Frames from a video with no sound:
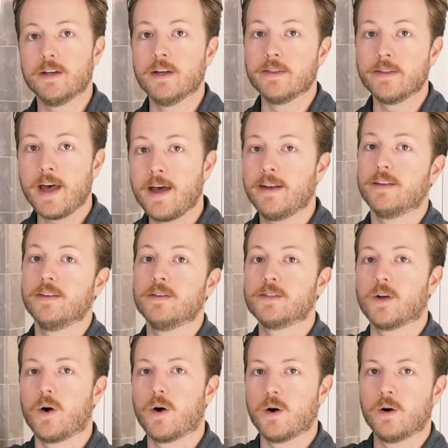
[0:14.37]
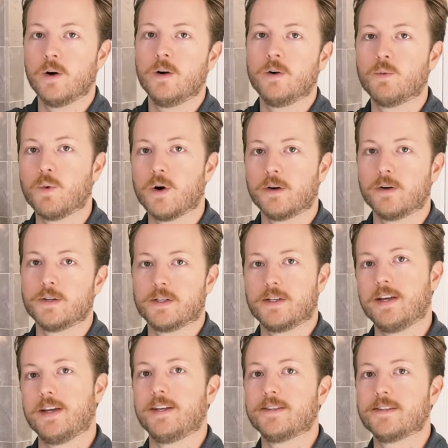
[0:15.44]
and that is hard water
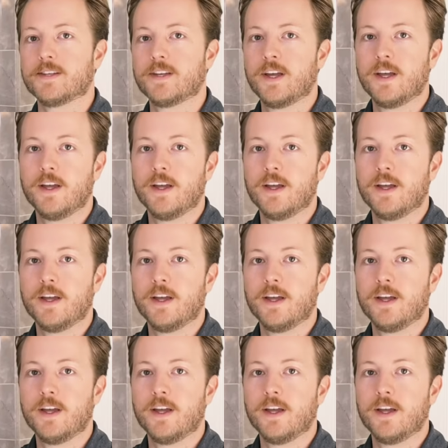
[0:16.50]
stains.